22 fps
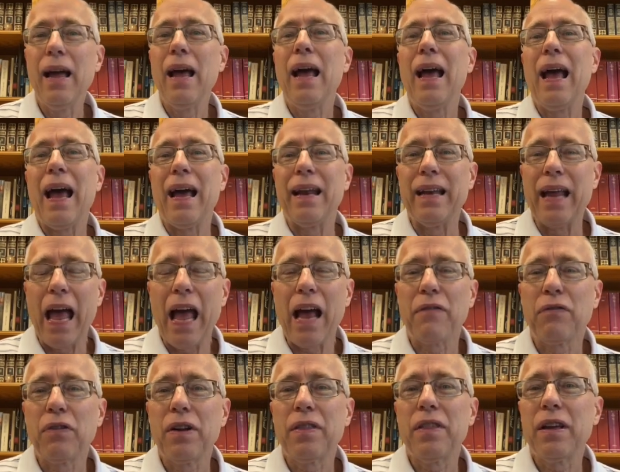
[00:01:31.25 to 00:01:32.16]
and
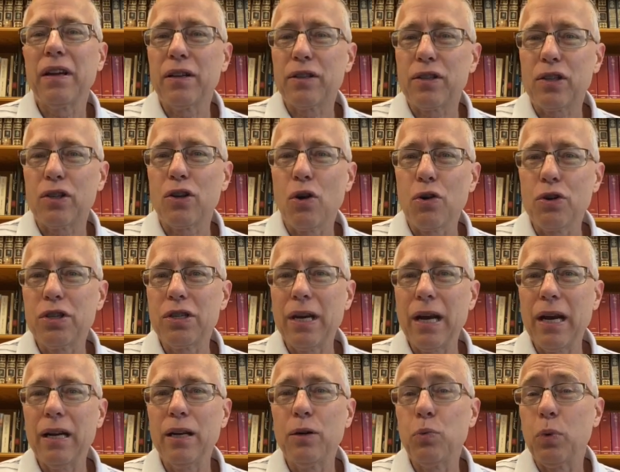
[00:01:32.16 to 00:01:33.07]
everything
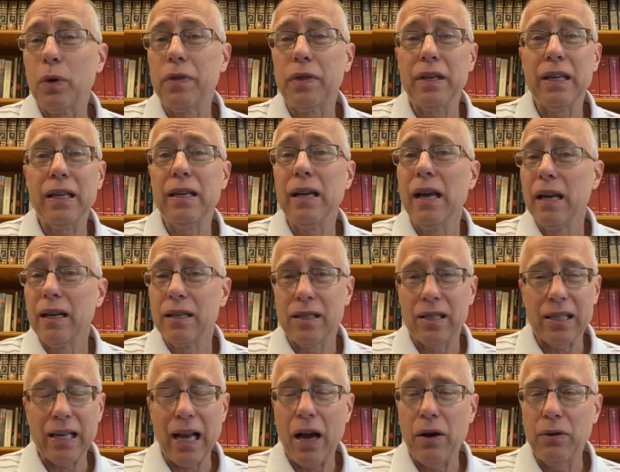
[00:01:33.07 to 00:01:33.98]
associated with the
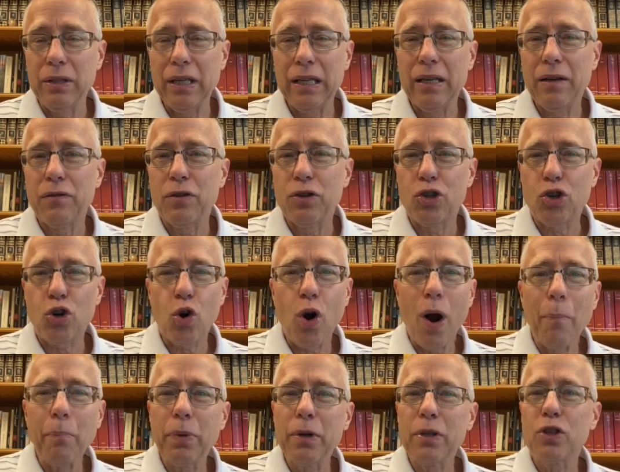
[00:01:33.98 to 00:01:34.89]
sounding of the
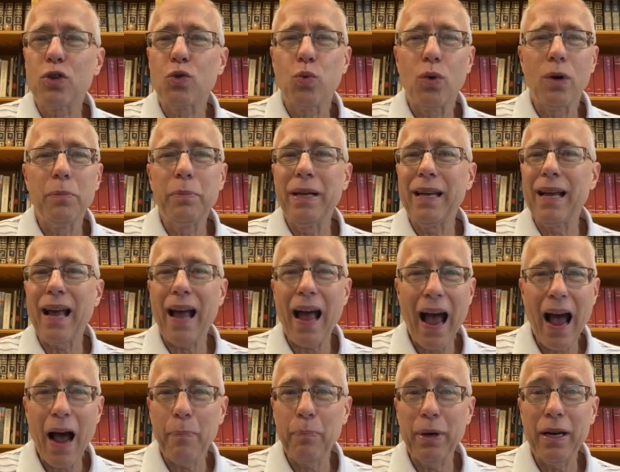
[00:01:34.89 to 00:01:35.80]
trumpets will be
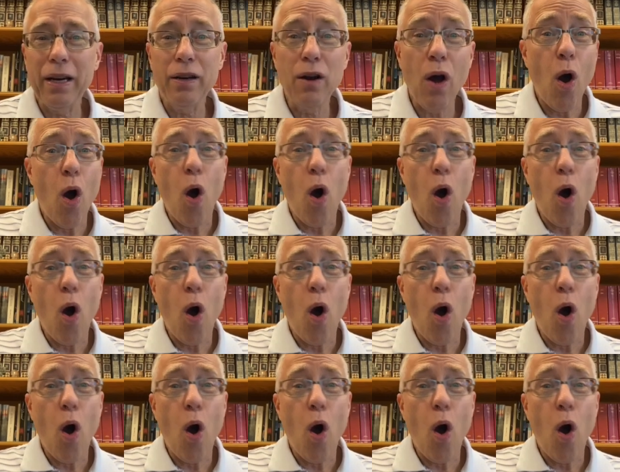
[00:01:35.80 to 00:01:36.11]
happening.